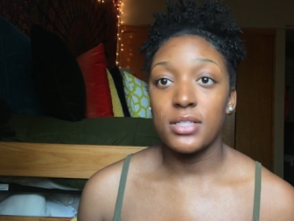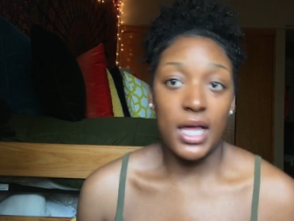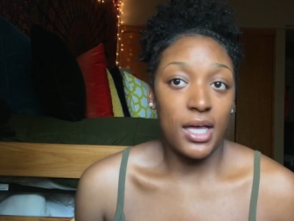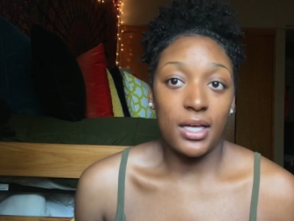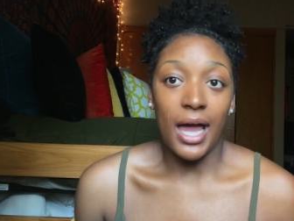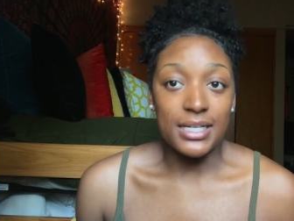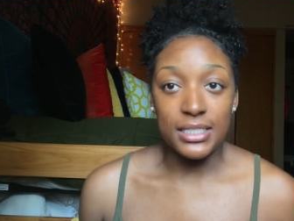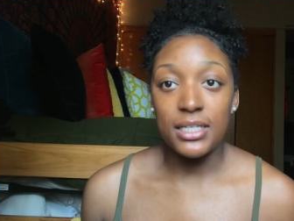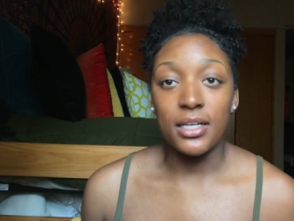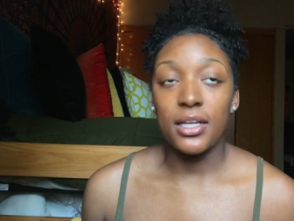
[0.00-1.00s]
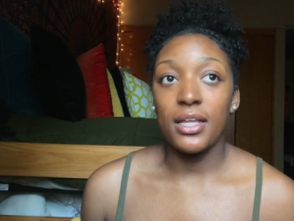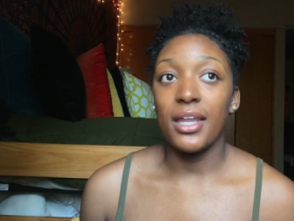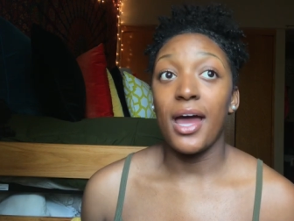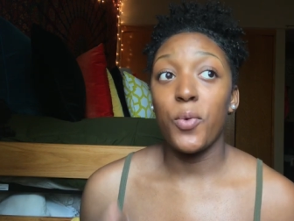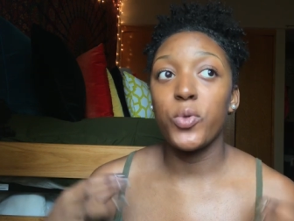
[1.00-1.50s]
Like, I didn't. And
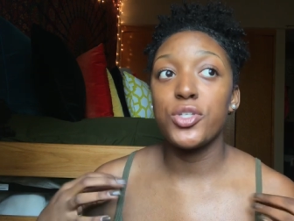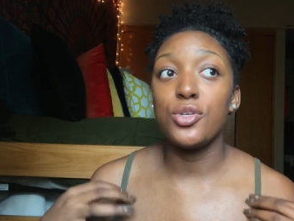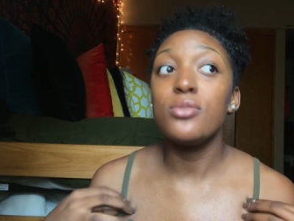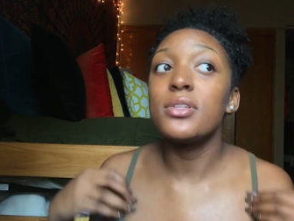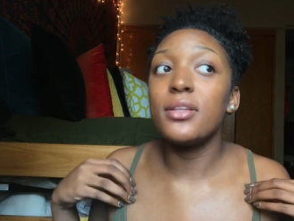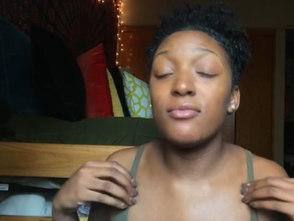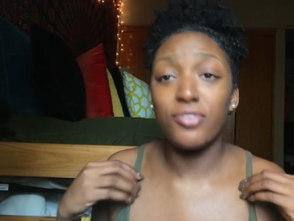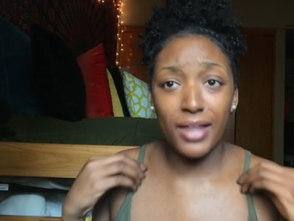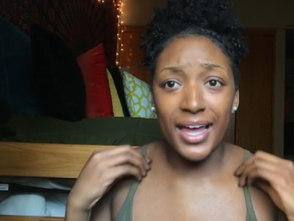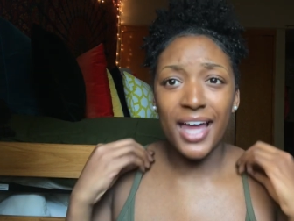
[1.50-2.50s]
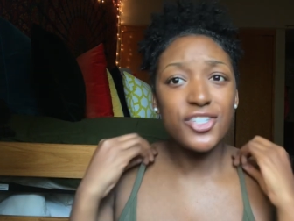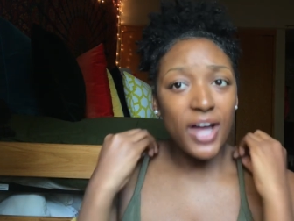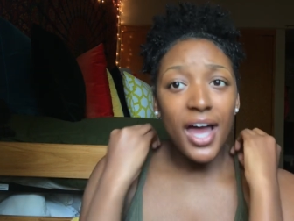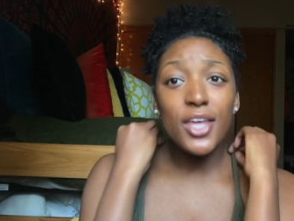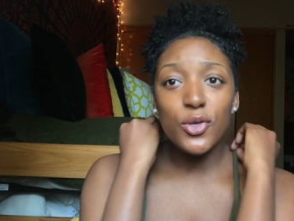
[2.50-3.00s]
I was using them for, like,
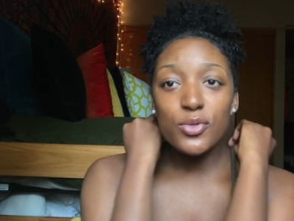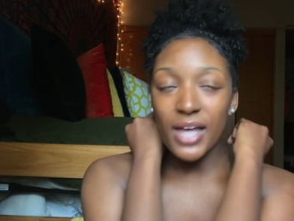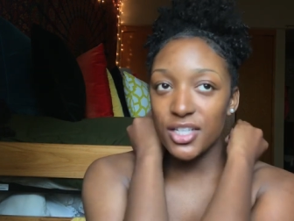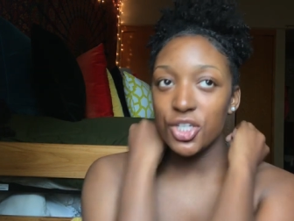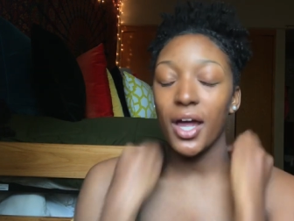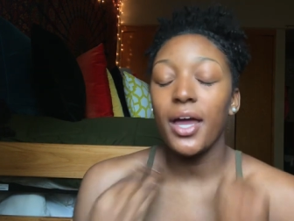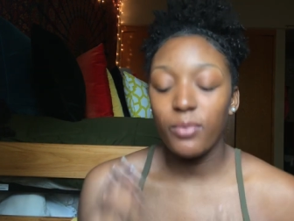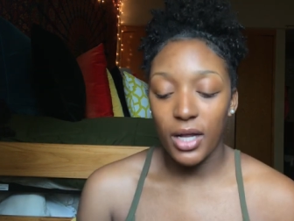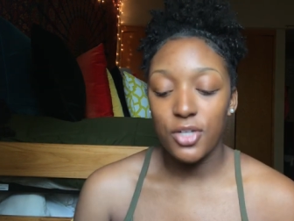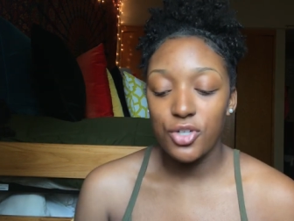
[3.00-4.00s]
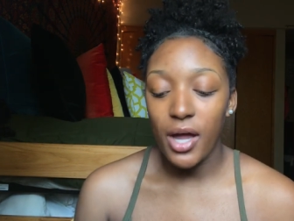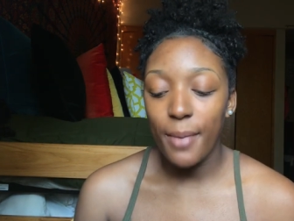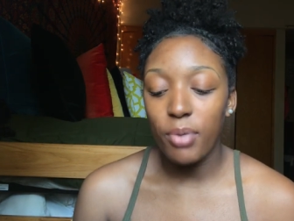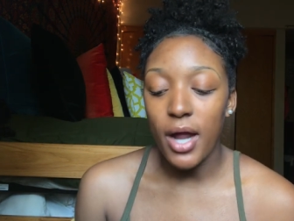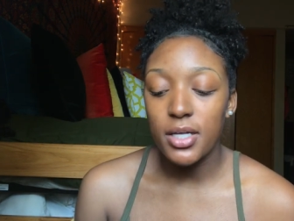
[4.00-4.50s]
when I try
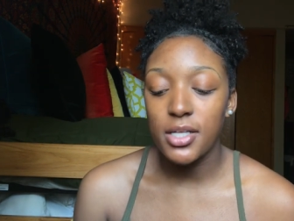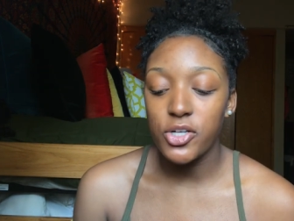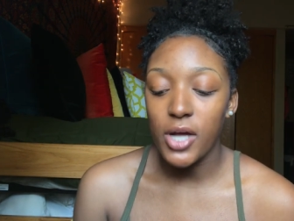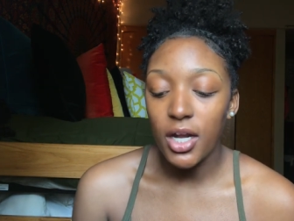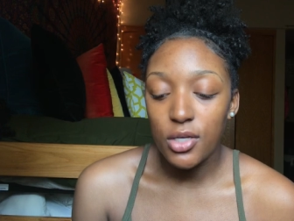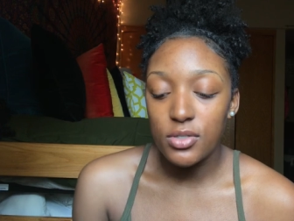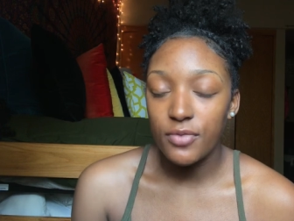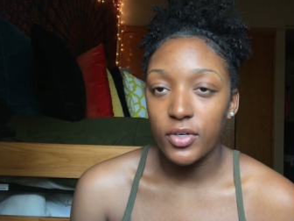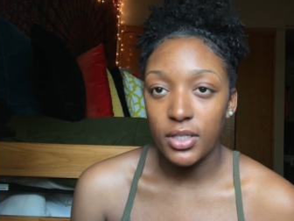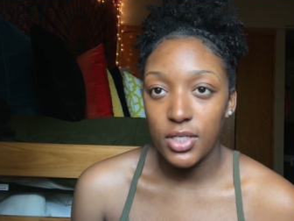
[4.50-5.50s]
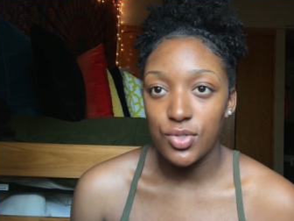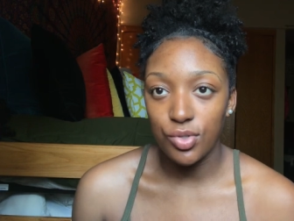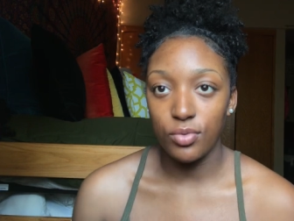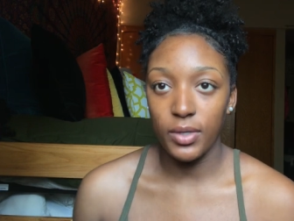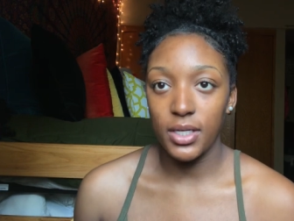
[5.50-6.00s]
products, I try to use it for at least
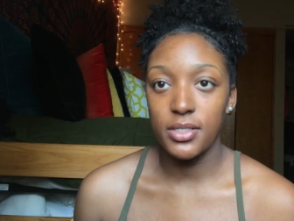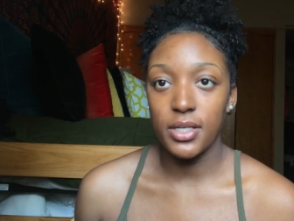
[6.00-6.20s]
2 weeks.